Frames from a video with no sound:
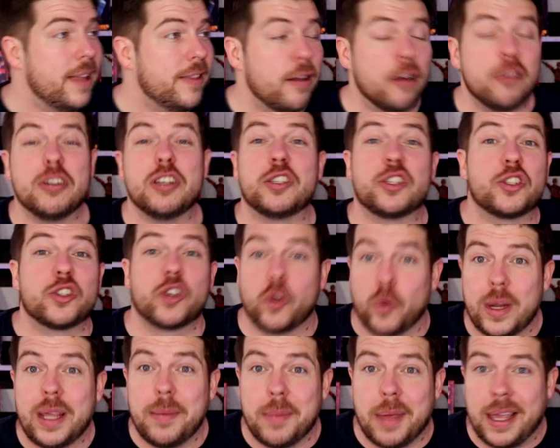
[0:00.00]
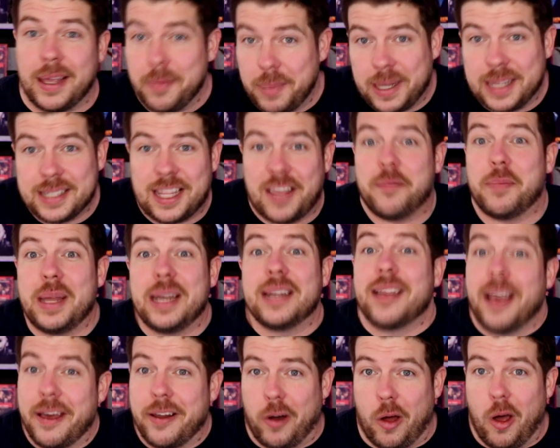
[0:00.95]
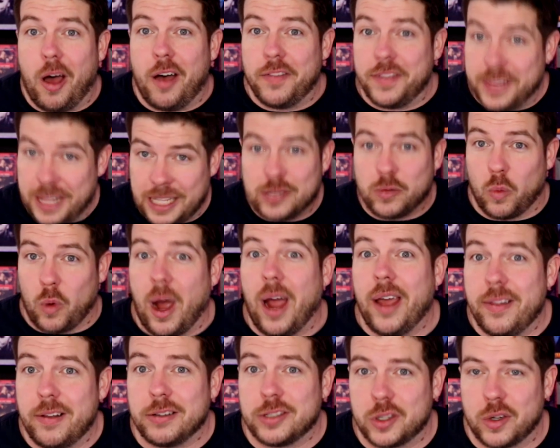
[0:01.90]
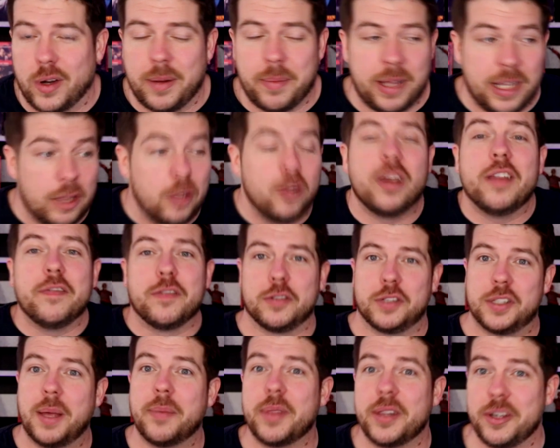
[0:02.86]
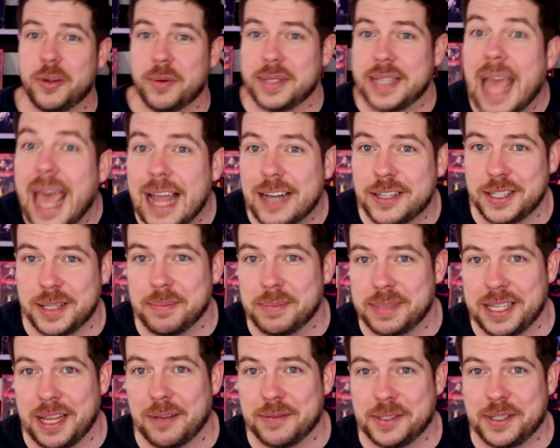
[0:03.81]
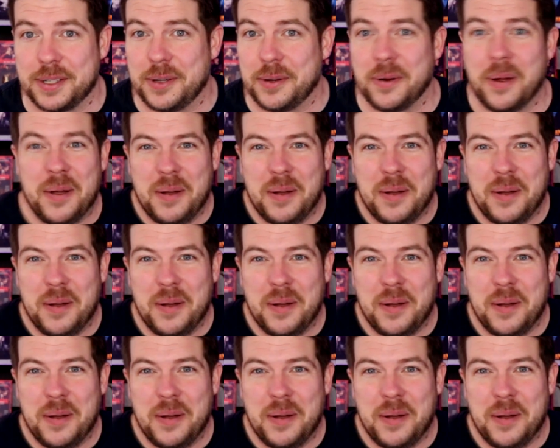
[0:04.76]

They're just screaming because they've been cut off, and that's why they're screaming, looking for something to attach themselves to,